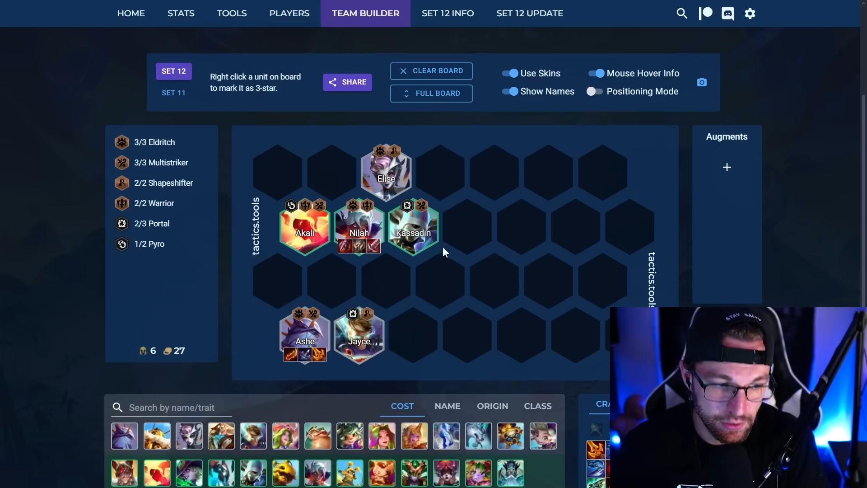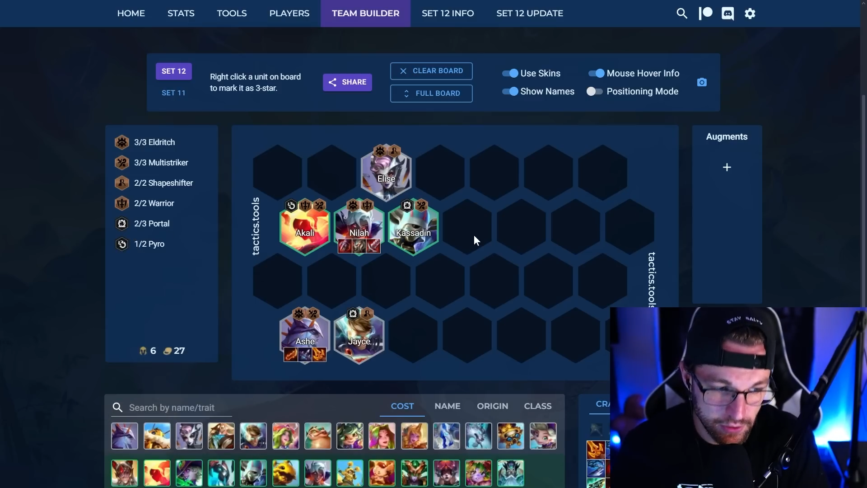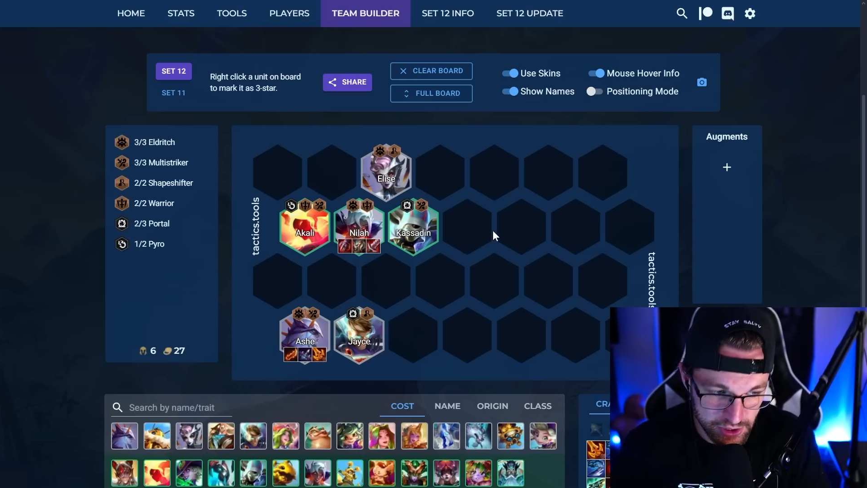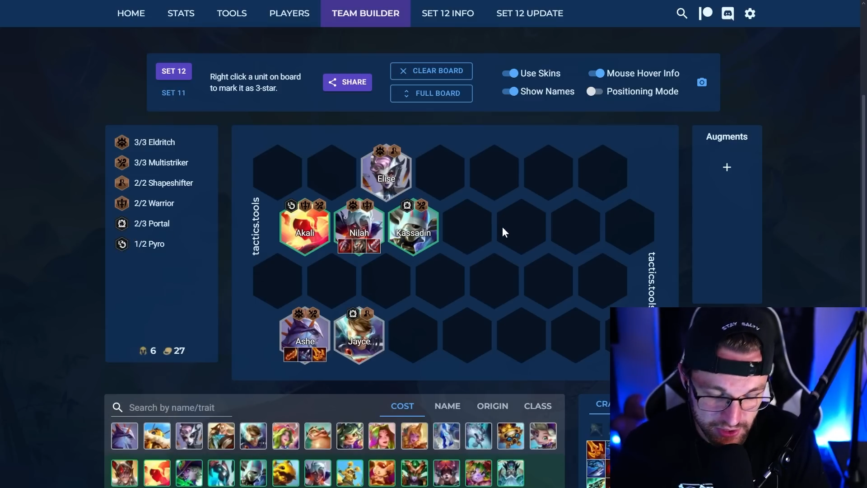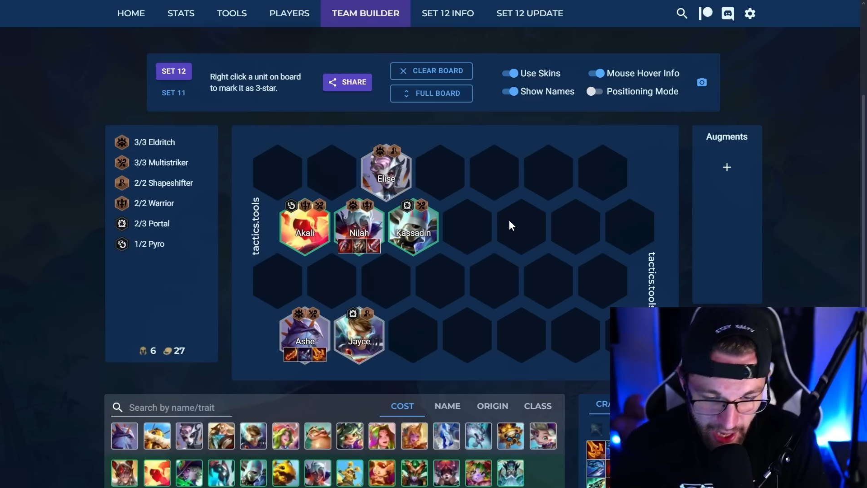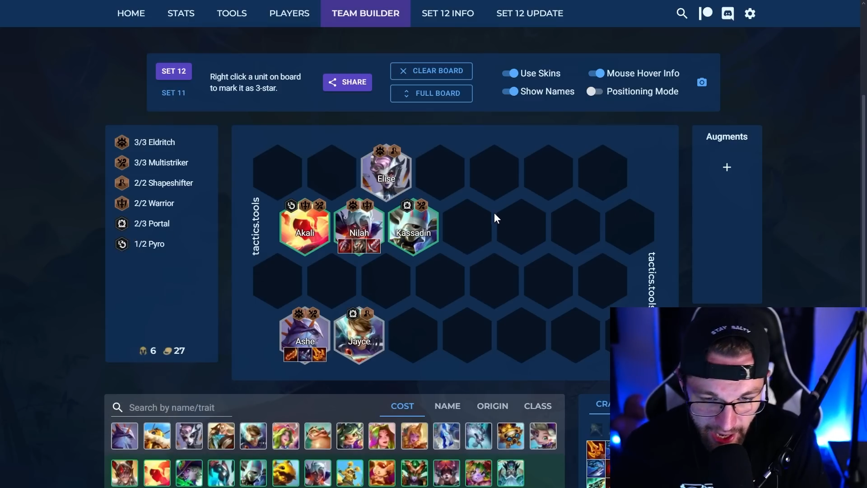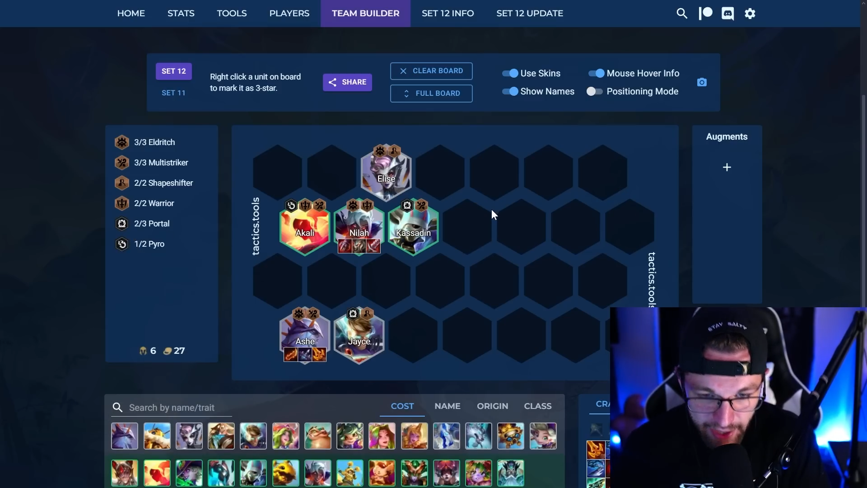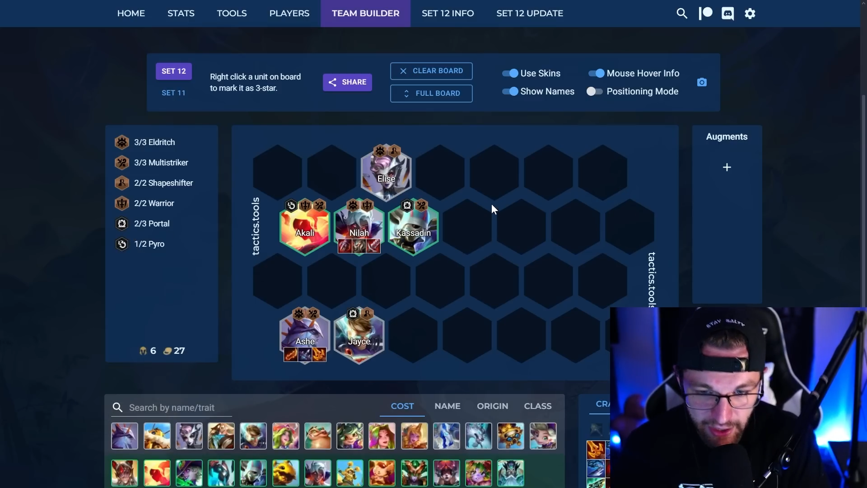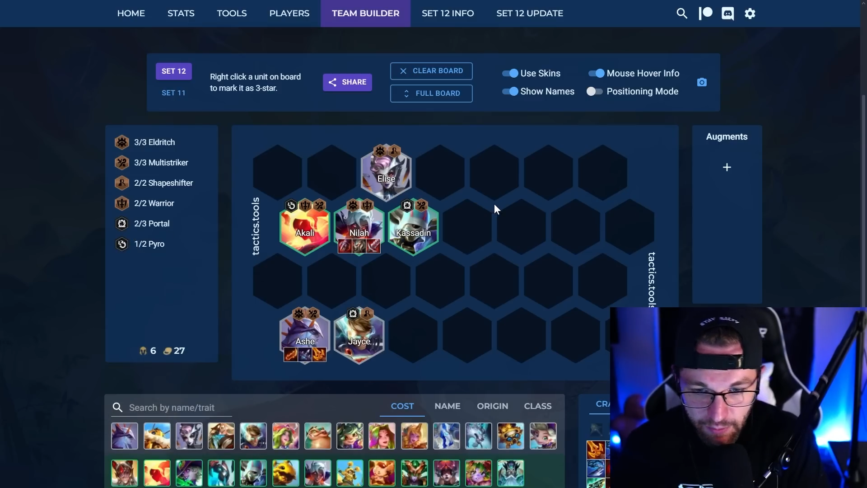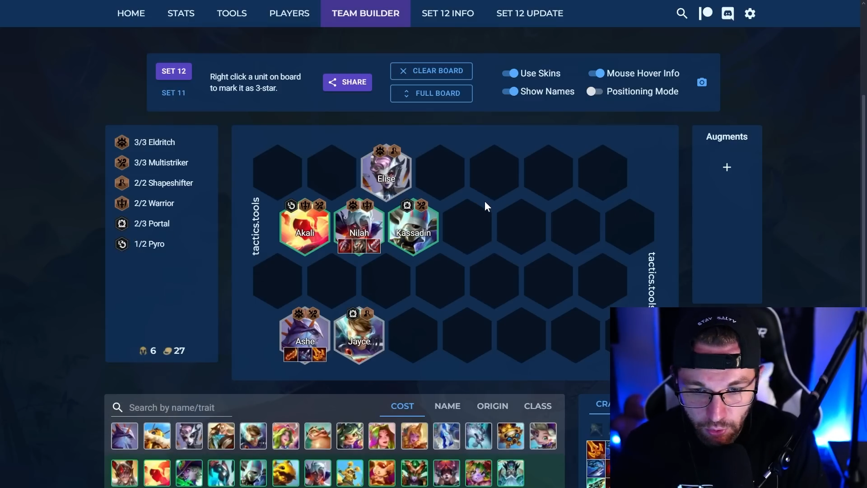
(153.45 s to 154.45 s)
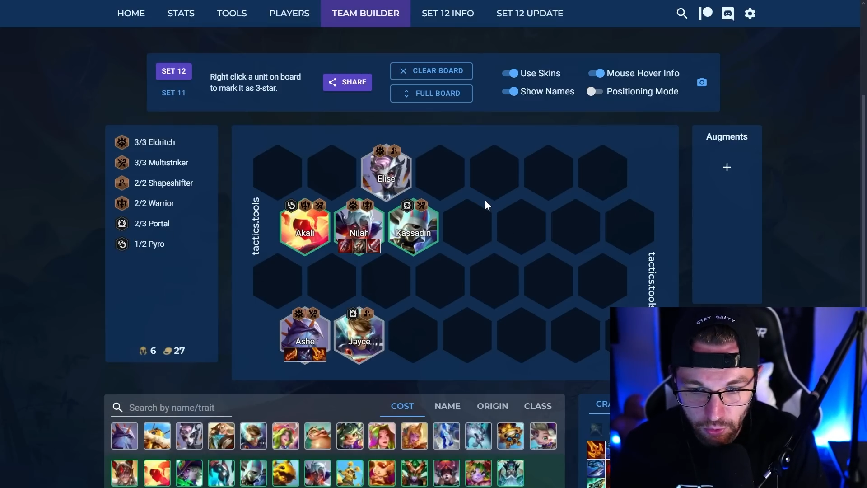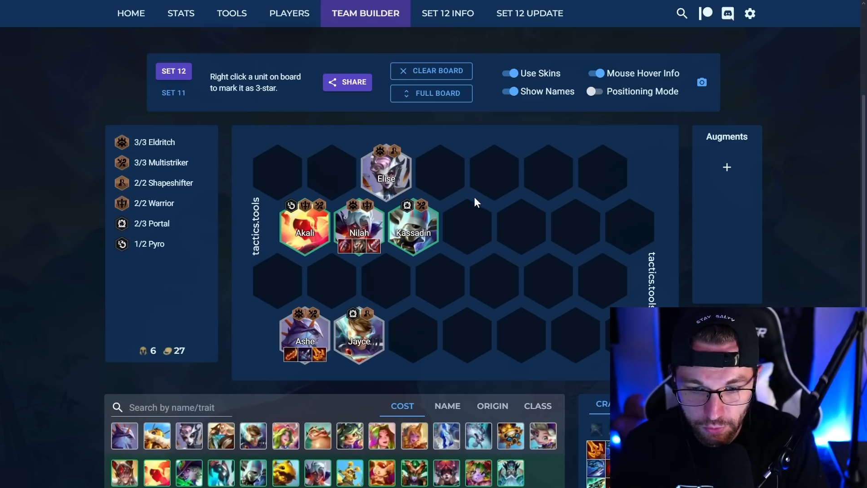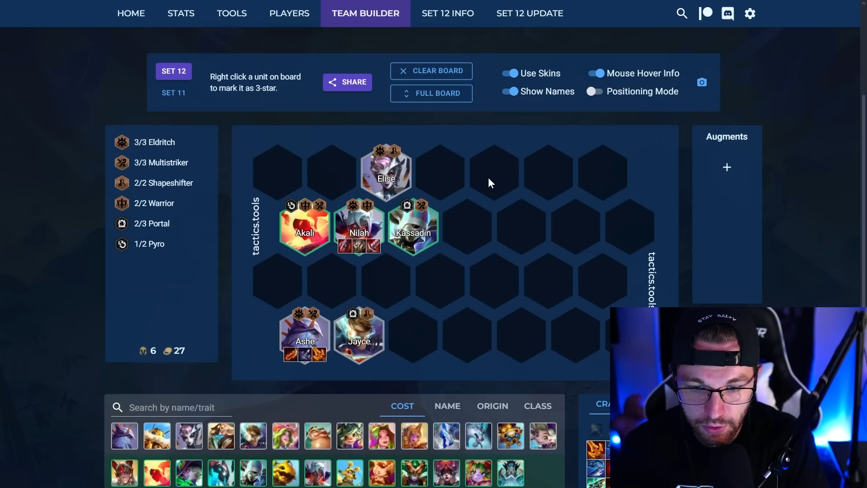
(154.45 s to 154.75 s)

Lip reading: you could just add a portal